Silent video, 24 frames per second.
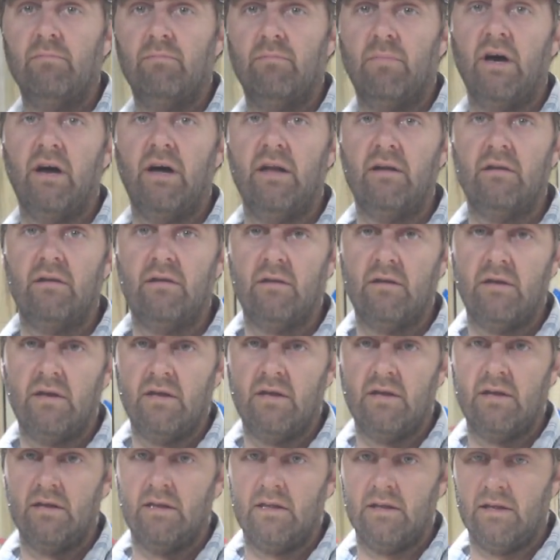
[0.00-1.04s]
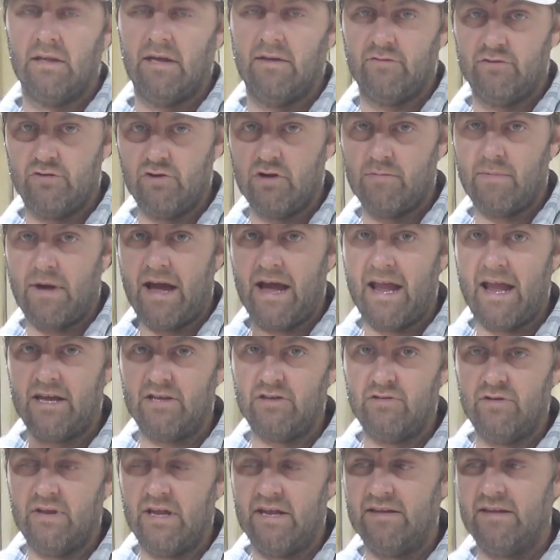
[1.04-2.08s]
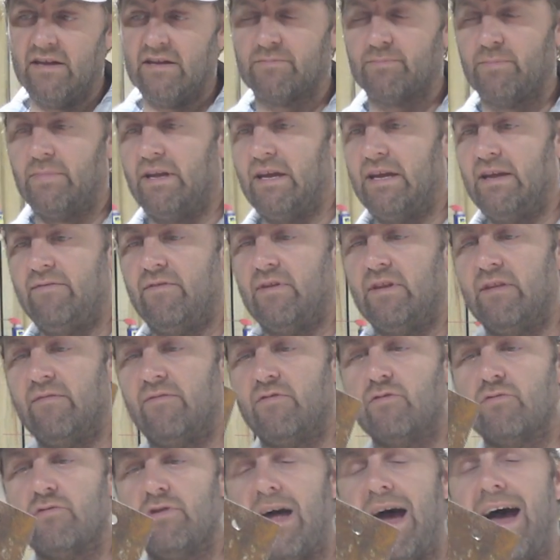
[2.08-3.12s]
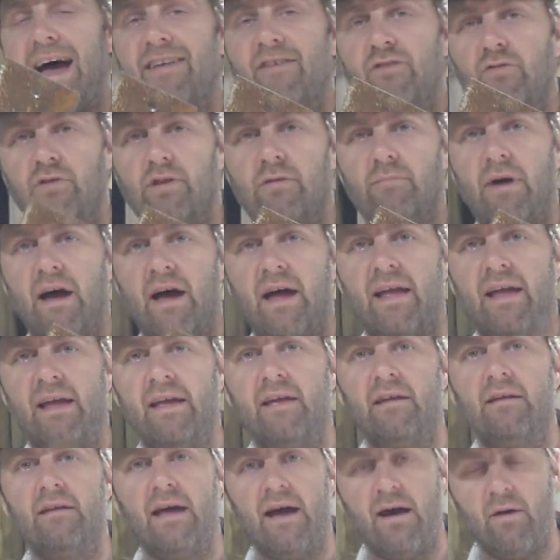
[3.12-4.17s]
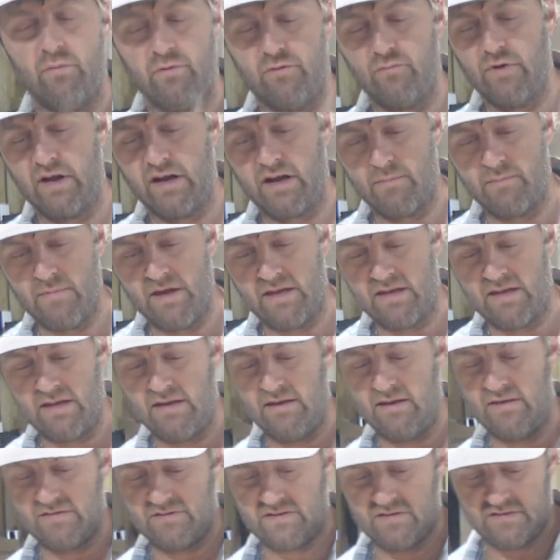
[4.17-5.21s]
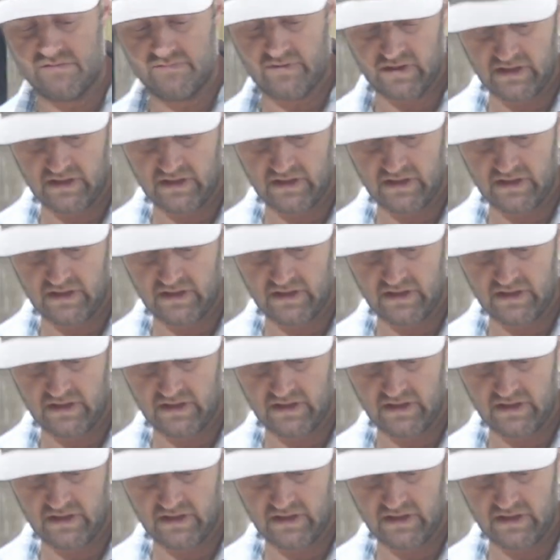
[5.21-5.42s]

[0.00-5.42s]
but if you're doing it by hand, you need this. But even if you're not doing it by hand, I would recommend getting this just for